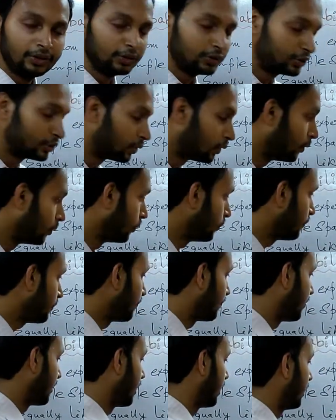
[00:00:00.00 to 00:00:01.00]
So
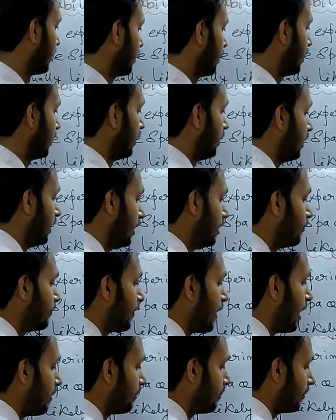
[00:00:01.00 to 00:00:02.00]
if
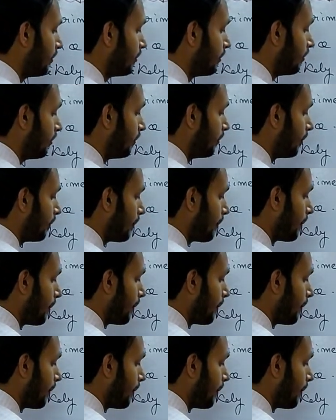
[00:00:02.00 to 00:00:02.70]
I am